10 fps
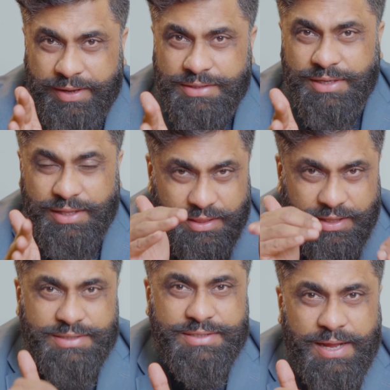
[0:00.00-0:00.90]
means in
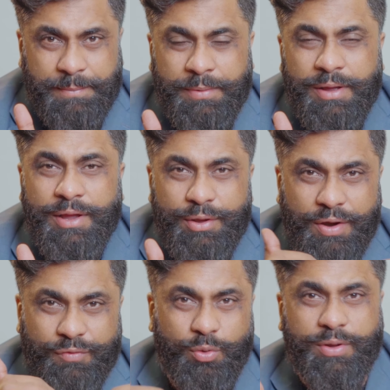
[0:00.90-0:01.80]
this step, you
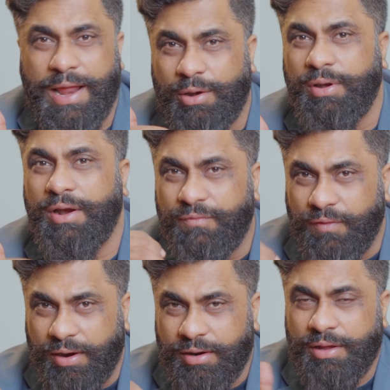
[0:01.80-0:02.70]
have to calculate
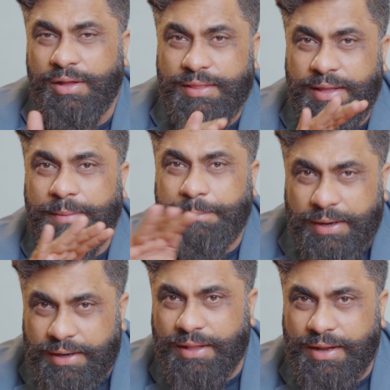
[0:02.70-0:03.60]
1, the
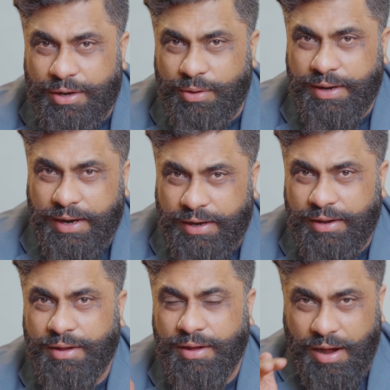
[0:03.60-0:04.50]
EBITDA that you are
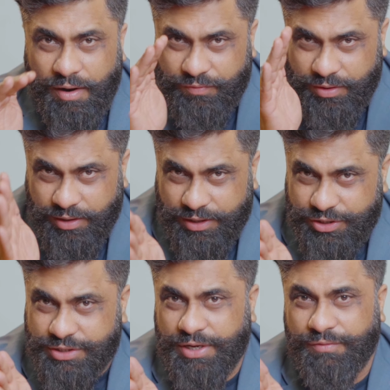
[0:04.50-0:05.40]
getting after
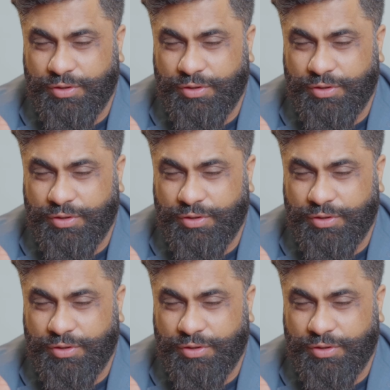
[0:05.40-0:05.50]
adjusting